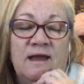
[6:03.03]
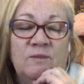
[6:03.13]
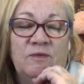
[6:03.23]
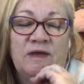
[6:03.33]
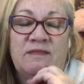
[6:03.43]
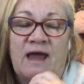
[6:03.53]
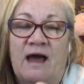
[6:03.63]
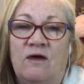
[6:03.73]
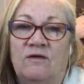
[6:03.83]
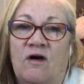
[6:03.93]
breathe
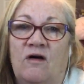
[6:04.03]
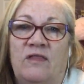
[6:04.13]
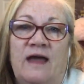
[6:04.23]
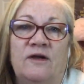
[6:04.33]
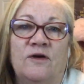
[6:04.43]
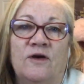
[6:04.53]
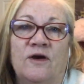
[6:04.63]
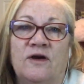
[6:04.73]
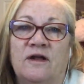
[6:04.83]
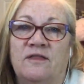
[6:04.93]
out all that
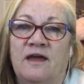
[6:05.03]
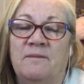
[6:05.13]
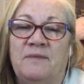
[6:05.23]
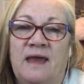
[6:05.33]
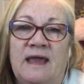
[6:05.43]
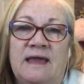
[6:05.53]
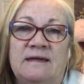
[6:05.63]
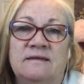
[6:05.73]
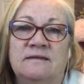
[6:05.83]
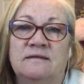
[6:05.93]
hurt, that
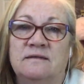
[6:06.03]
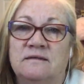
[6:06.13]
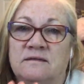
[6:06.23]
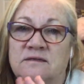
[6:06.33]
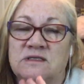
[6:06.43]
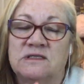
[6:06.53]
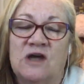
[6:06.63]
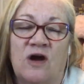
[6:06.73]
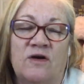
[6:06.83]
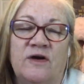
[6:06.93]
pain,
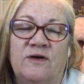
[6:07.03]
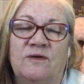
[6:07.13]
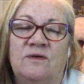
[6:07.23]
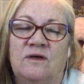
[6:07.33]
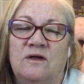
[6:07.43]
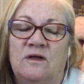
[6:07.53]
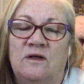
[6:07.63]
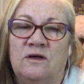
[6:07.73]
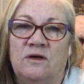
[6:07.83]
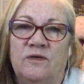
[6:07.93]
sorrow,
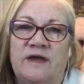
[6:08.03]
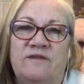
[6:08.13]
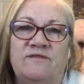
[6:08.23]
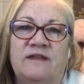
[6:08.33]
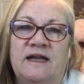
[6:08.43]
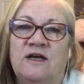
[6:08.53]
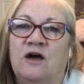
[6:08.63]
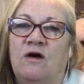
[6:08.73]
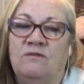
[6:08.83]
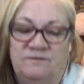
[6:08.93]
grief. Let it
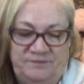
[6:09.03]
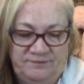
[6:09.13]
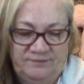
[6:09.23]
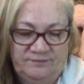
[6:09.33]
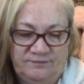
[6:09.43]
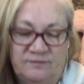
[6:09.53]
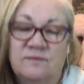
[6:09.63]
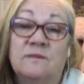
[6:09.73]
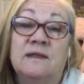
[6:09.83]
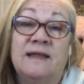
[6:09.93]
go.
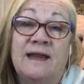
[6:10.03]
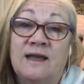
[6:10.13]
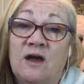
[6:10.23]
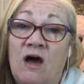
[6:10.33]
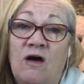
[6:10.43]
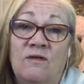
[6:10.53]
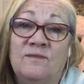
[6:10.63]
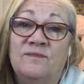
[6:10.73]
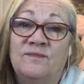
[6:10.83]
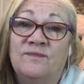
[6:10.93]
Let it go.
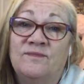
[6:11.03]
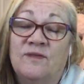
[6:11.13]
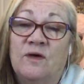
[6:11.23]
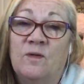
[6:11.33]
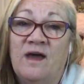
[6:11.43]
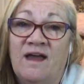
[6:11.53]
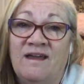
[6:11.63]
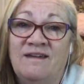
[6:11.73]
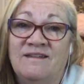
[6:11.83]
Okay?